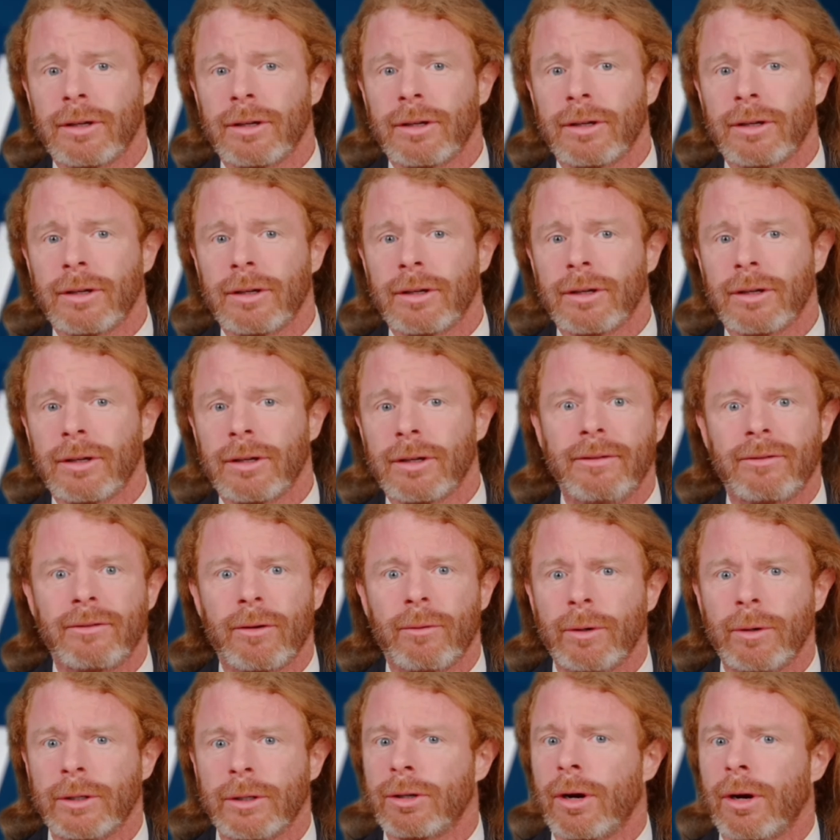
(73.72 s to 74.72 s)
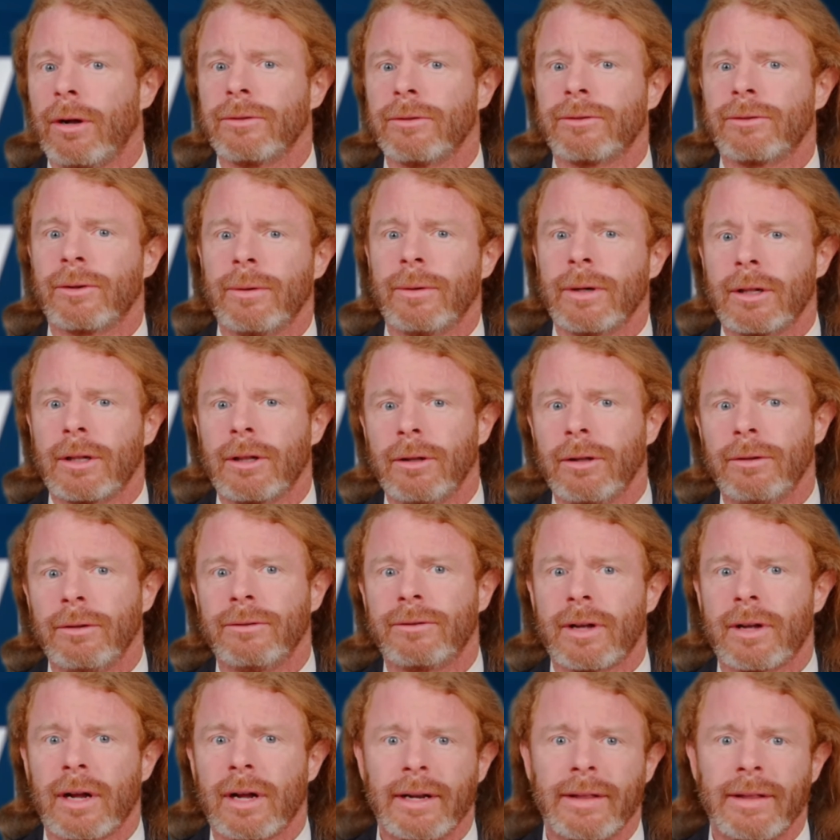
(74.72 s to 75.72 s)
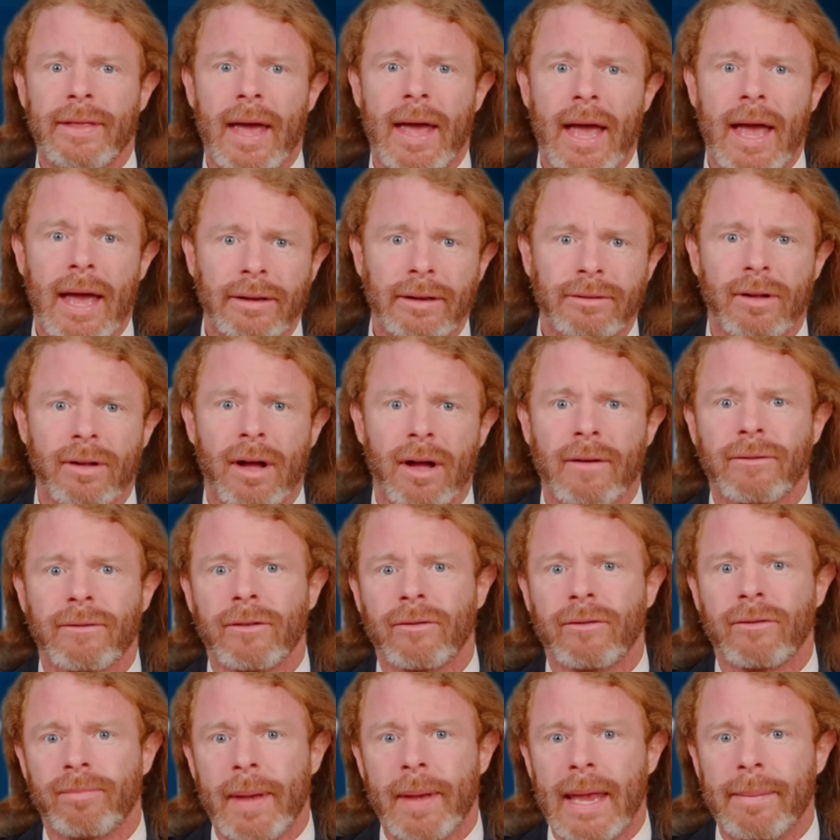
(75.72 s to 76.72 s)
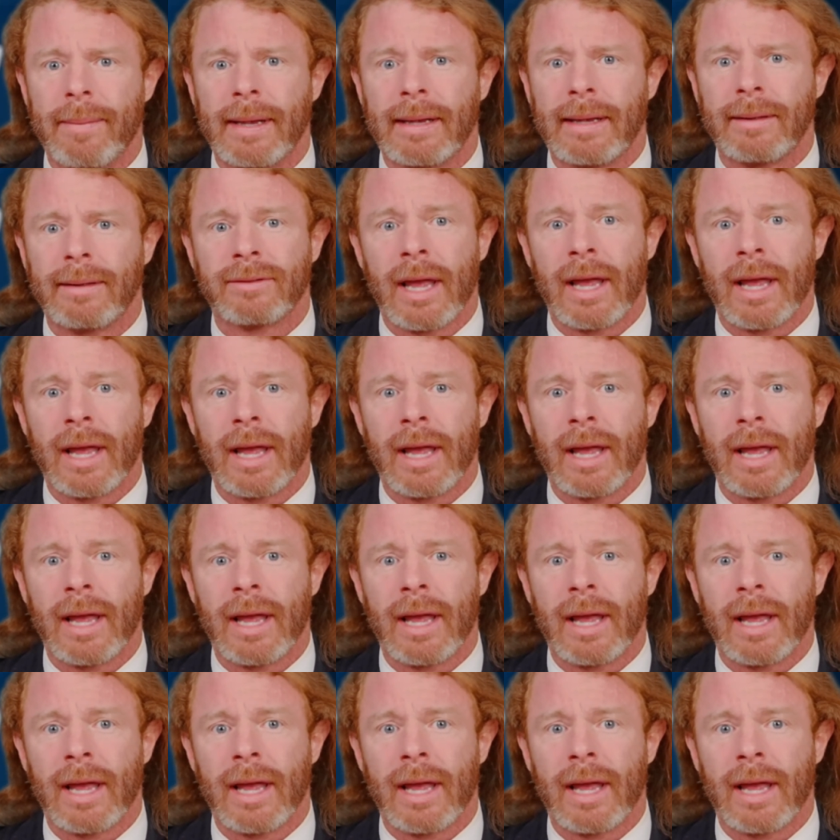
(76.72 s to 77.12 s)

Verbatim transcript: babies, which also includes cutting the heads off of babies,